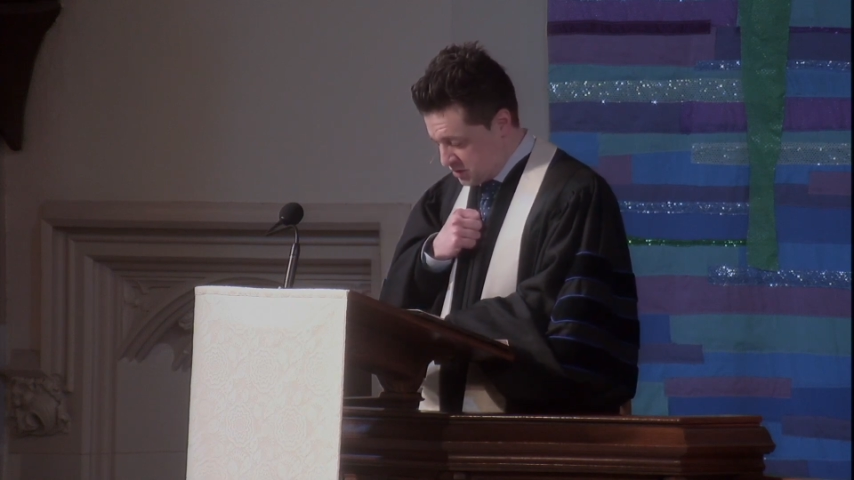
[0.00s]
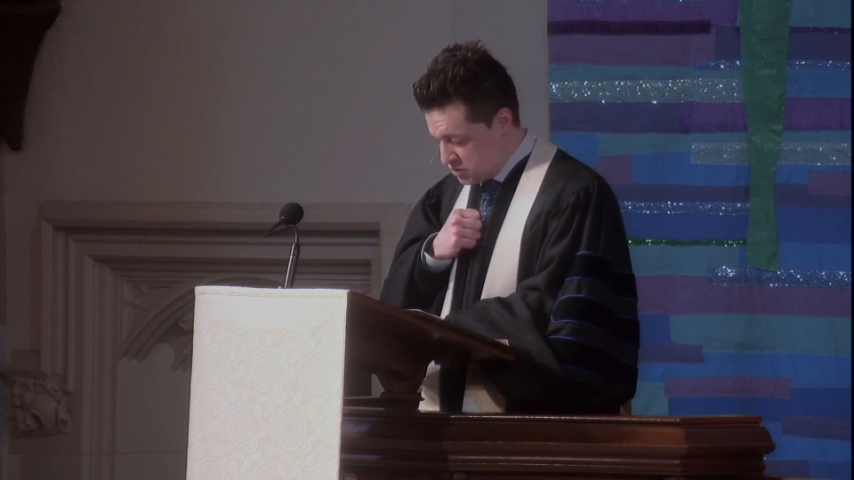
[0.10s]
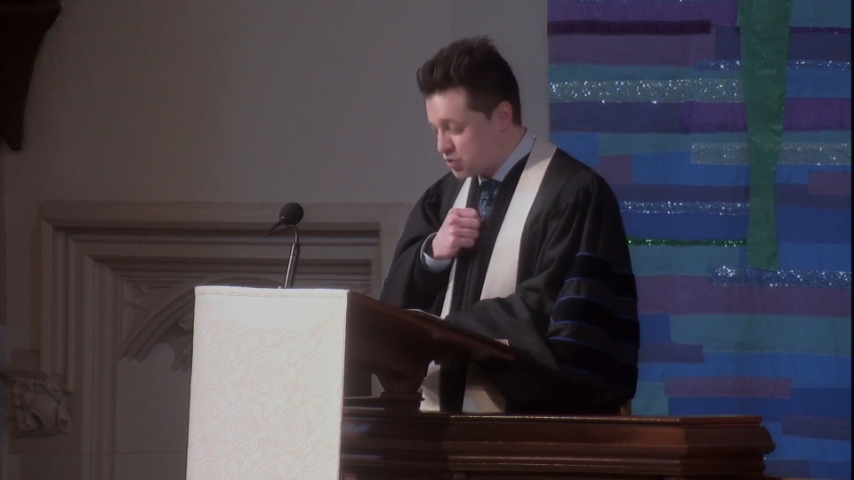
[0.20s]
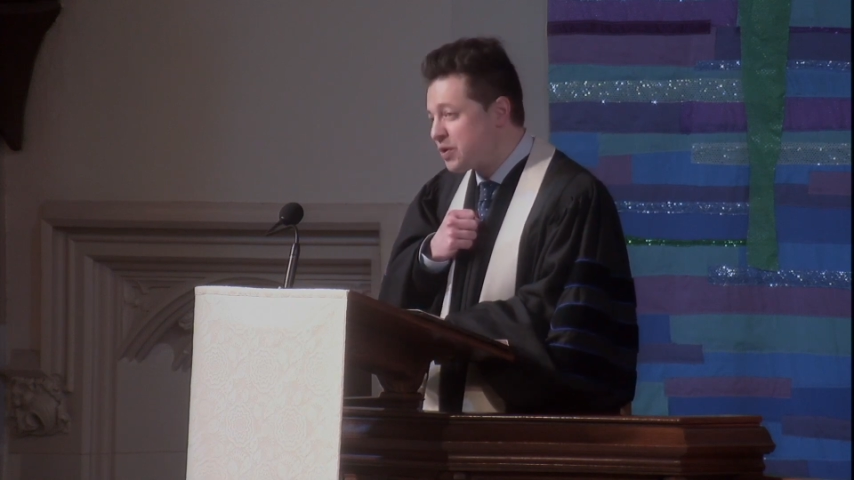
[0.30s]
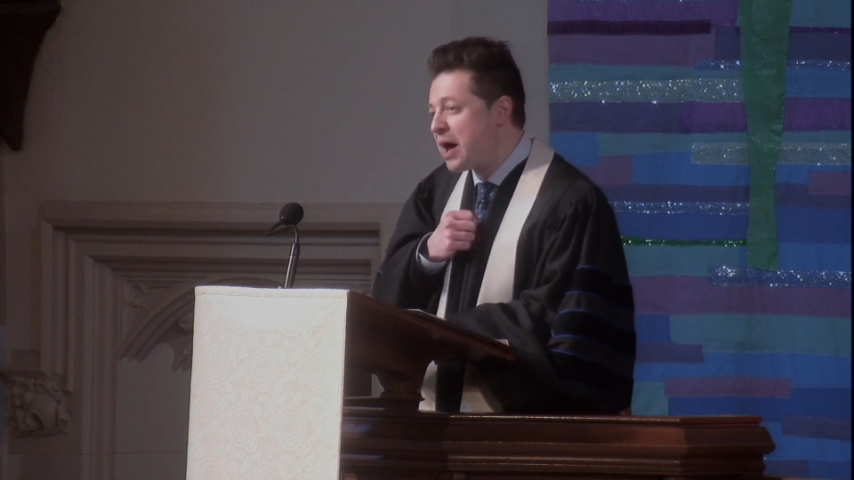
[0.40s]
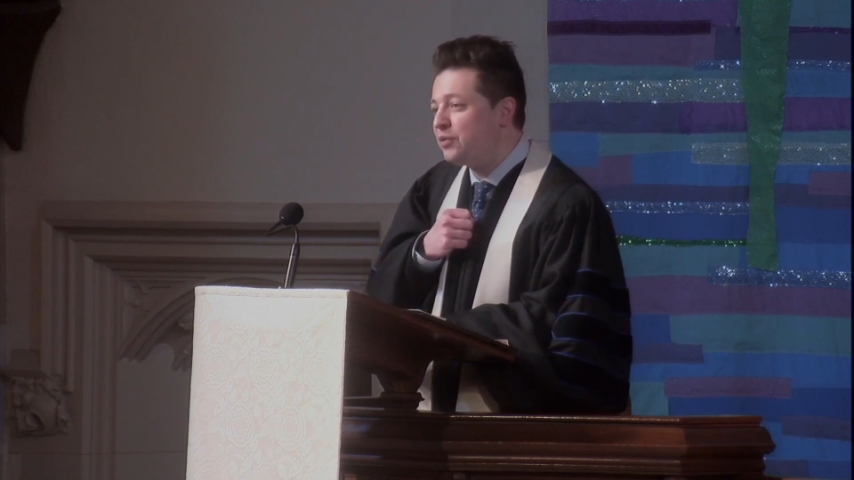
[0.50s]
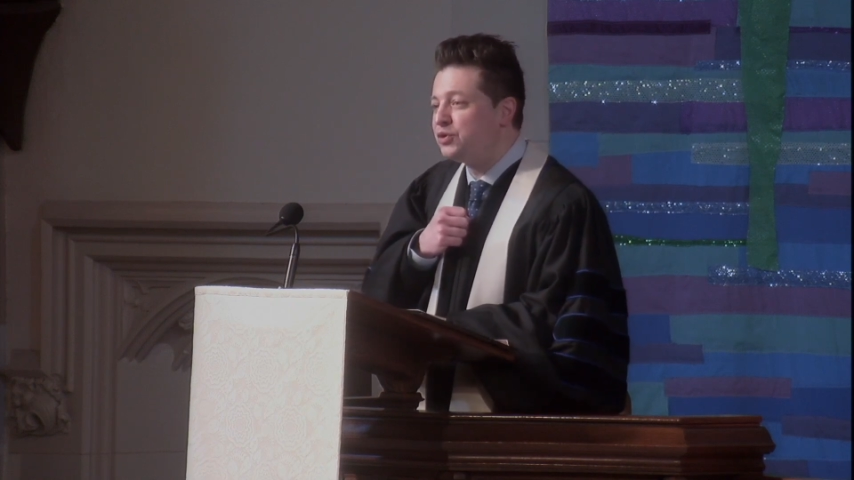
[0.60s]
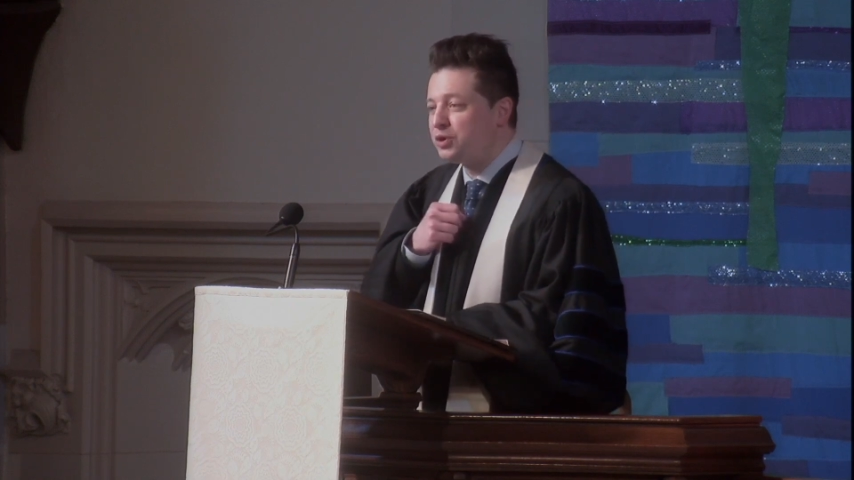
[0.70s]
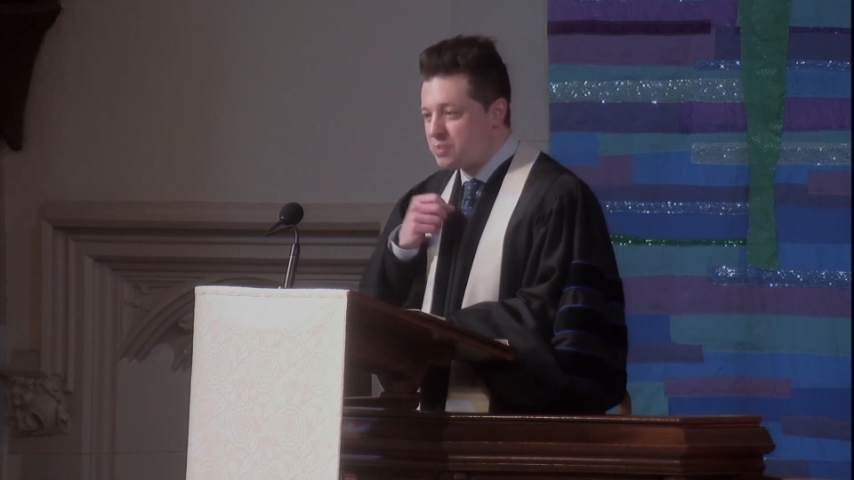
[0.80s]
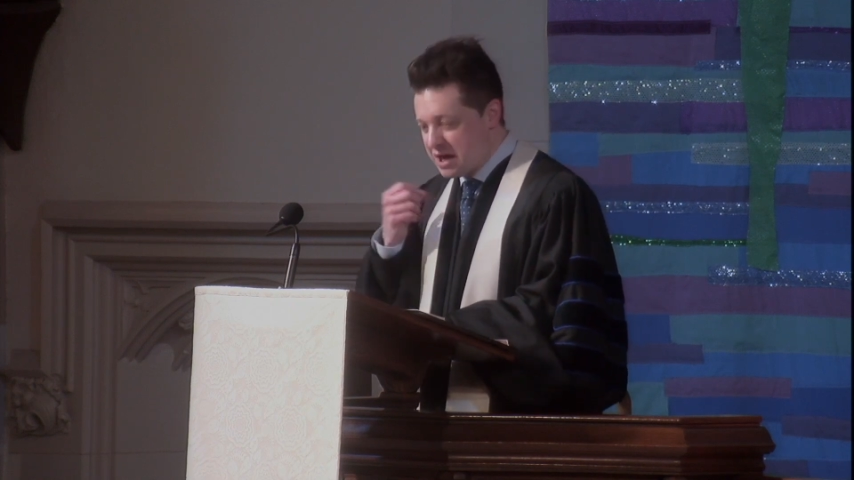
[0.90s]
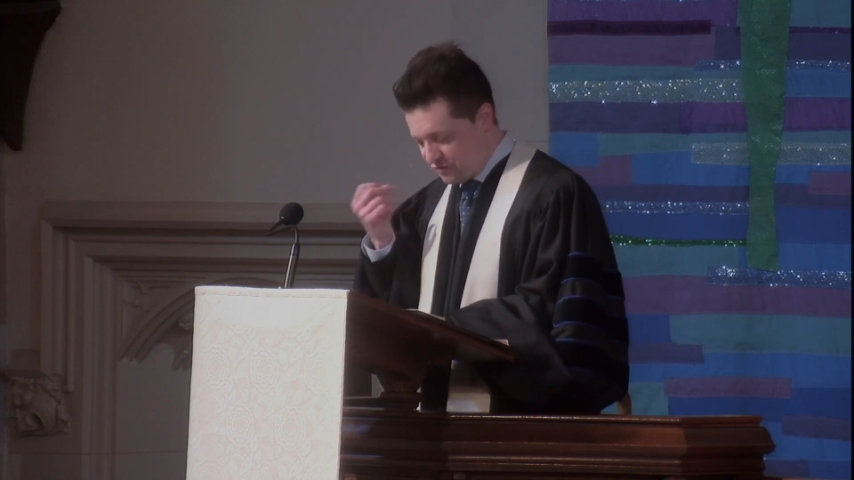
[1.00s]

surrounded by